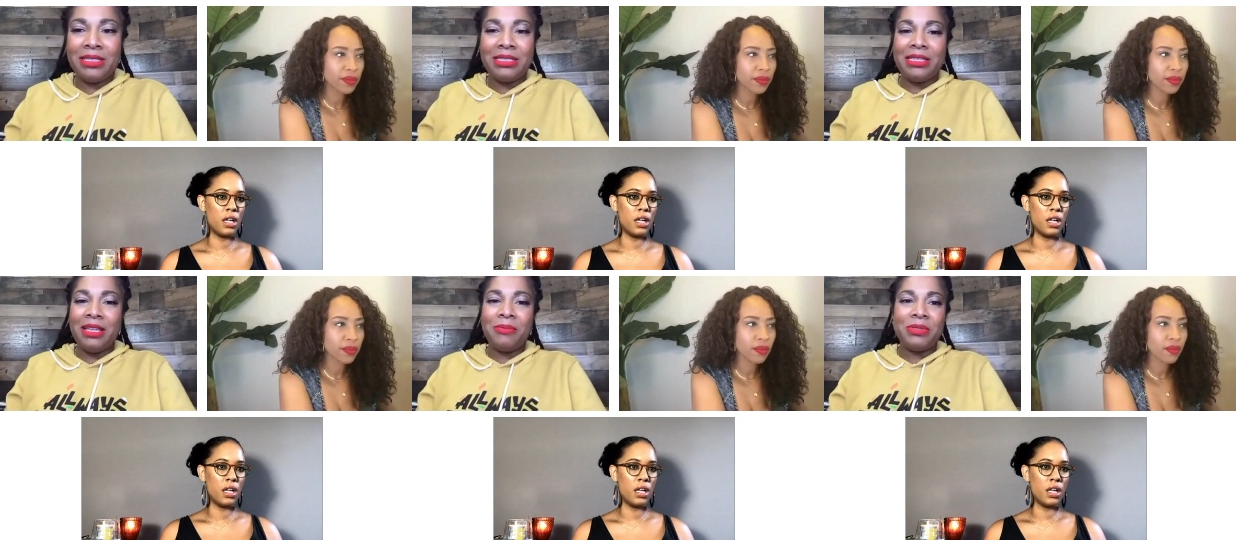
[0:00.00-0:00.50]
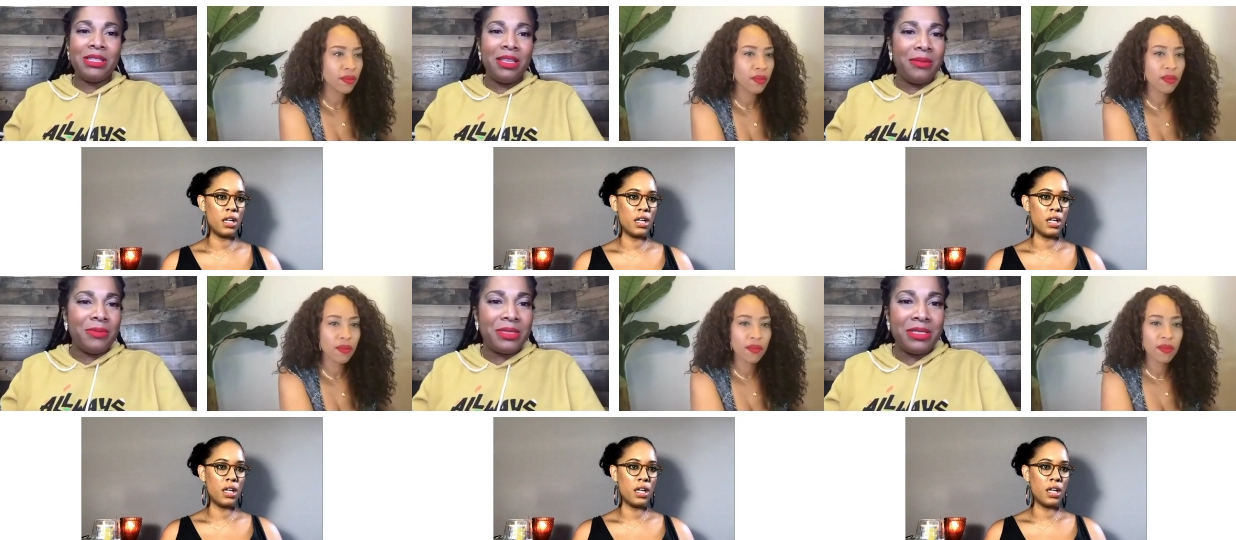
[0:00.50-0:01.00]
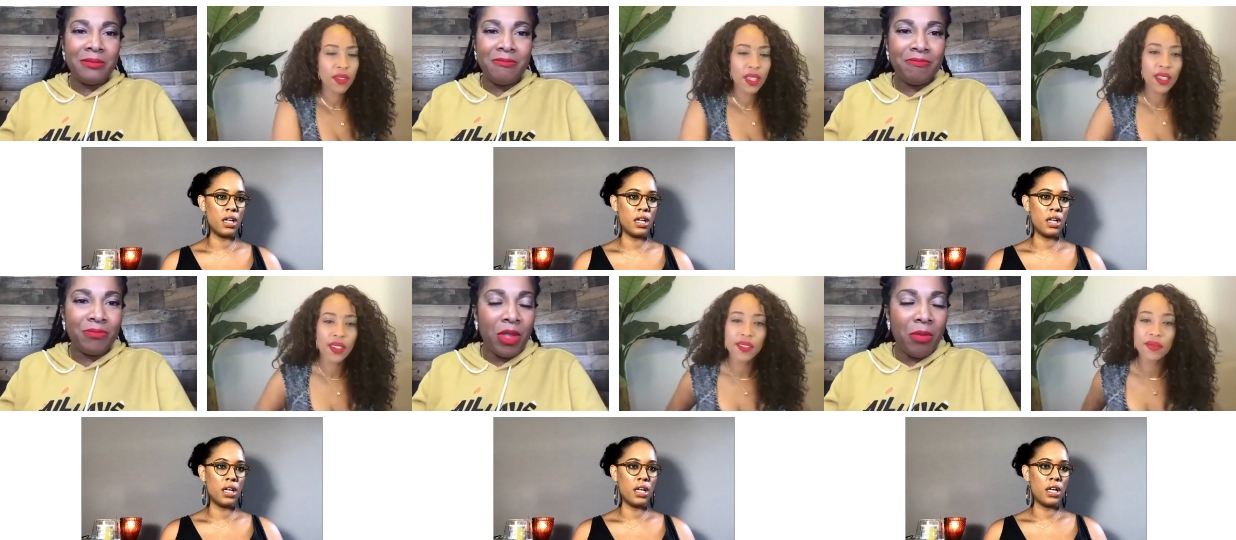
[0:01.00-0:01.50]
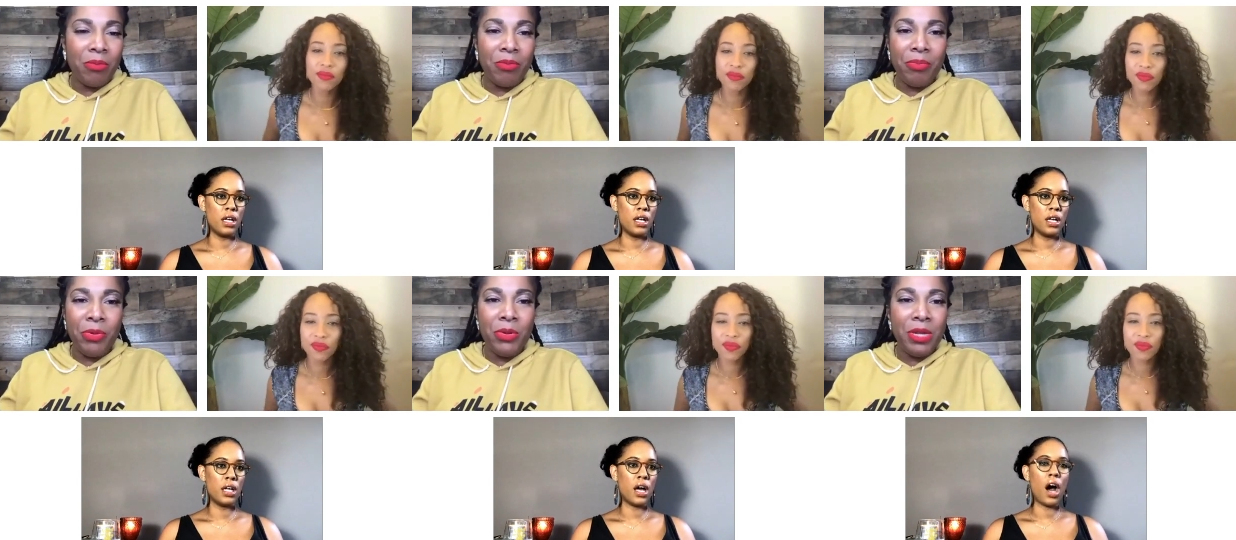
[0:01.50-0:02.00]
Speaker 1: It's nip slips
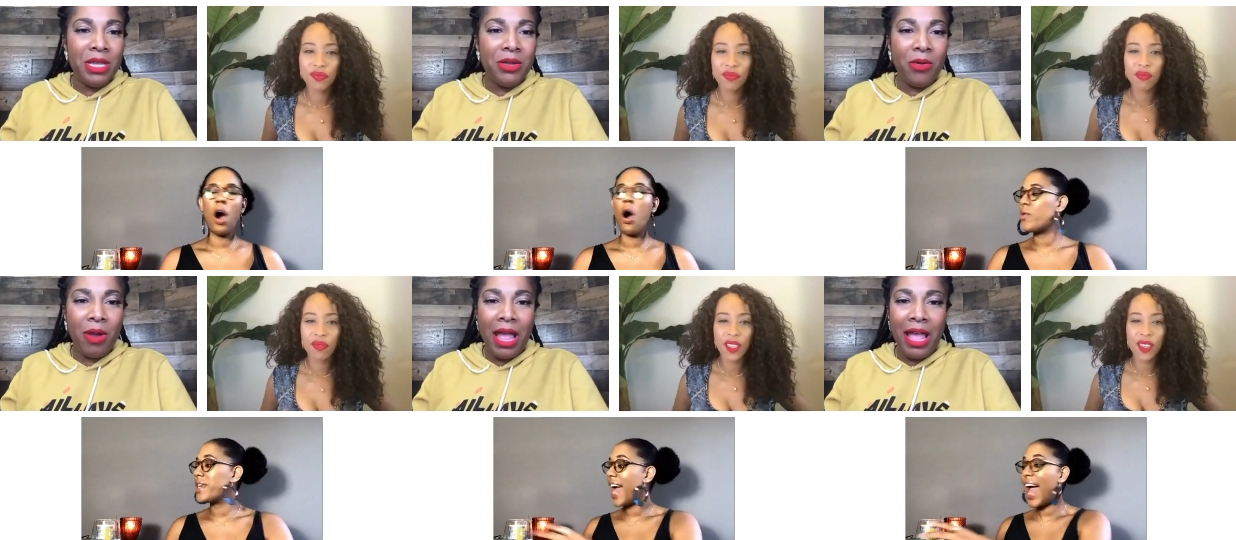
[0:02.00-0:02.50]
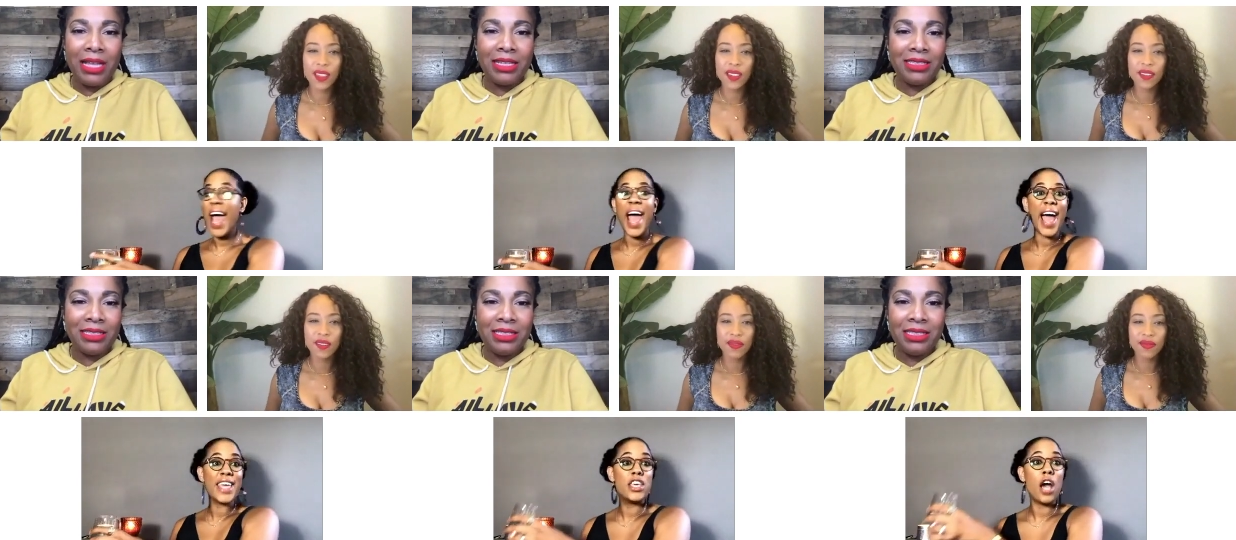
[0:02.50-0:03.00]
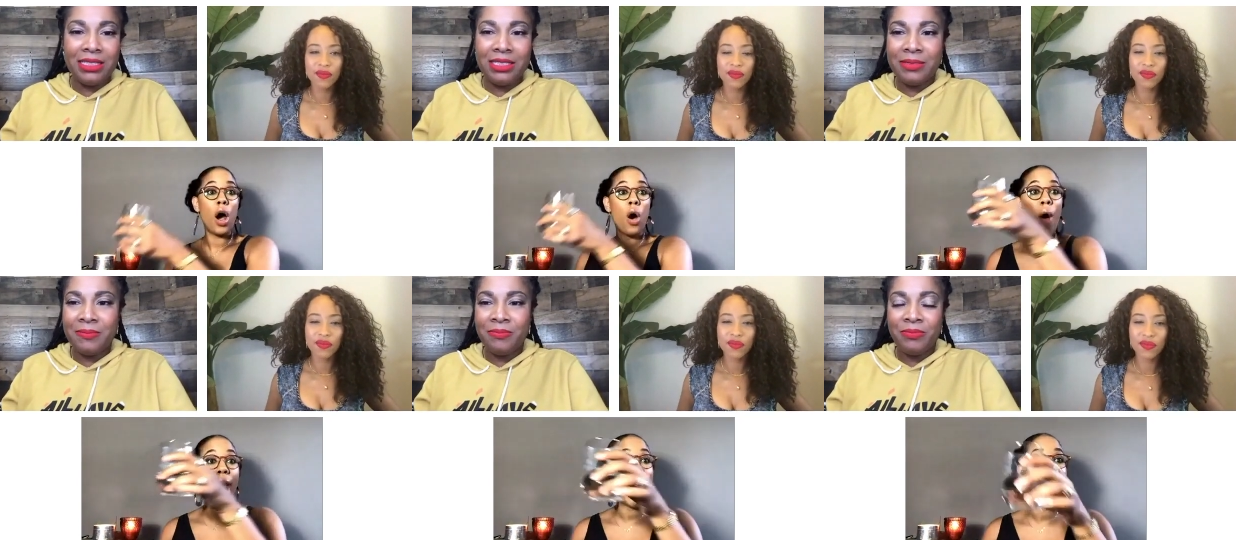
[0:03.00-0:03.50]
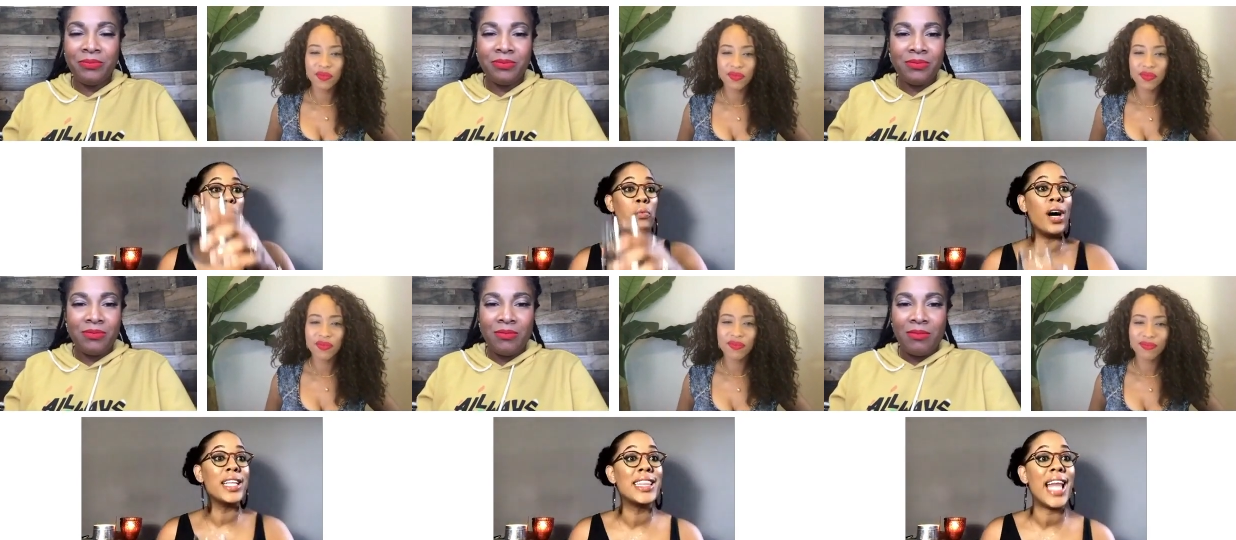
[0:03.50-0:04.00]
booty oh, crack.
Speaker 2: Yeah. Yo, I had
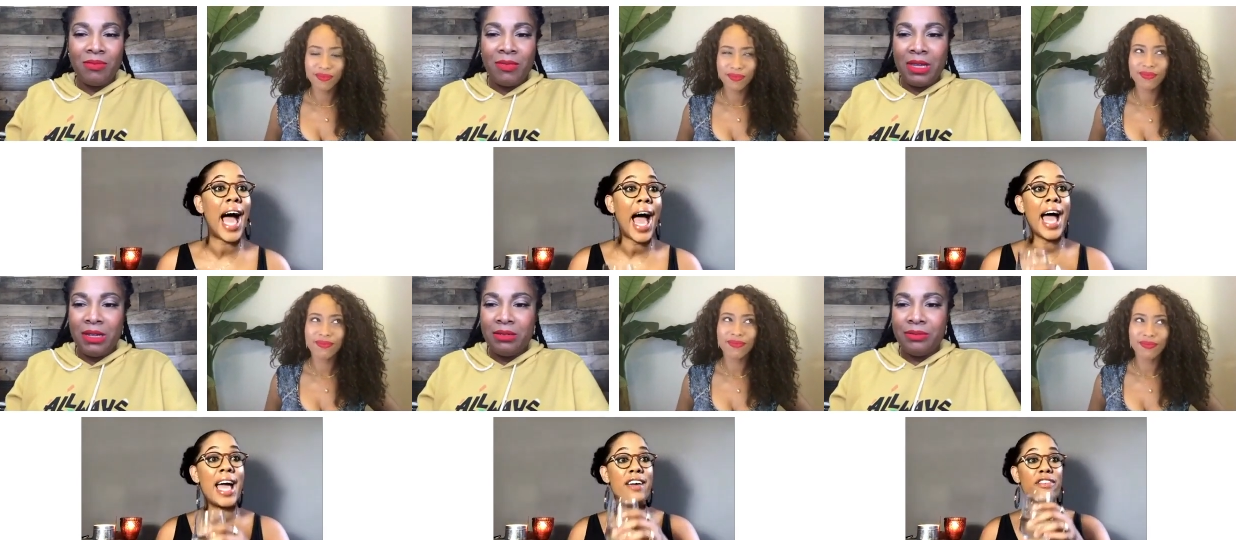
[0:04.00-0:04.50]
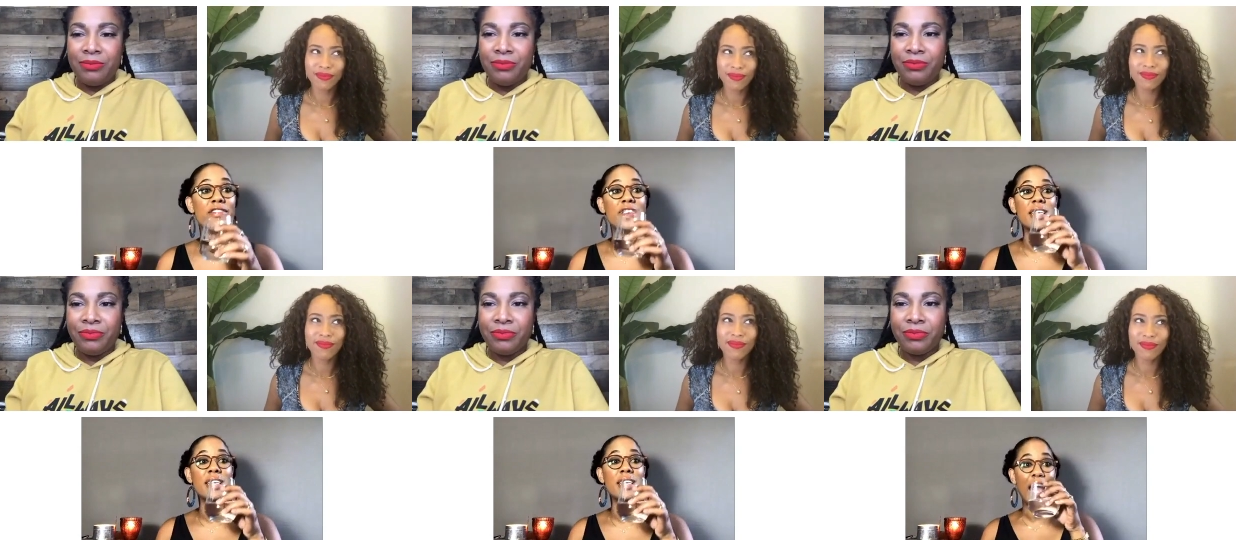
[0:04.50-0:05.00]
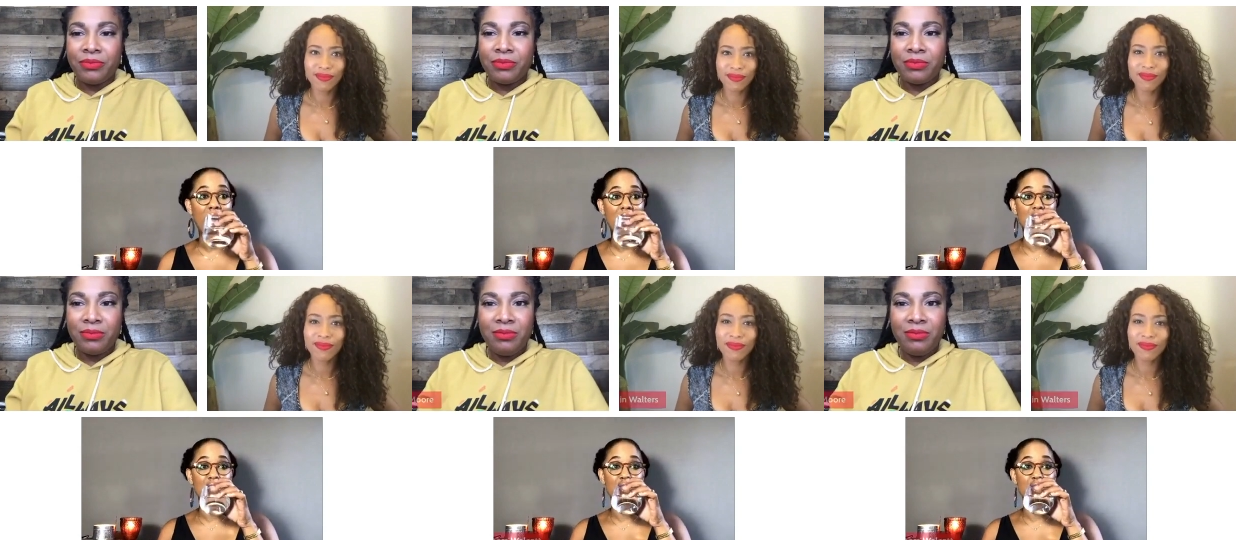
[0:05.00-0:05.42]
one live. Yes.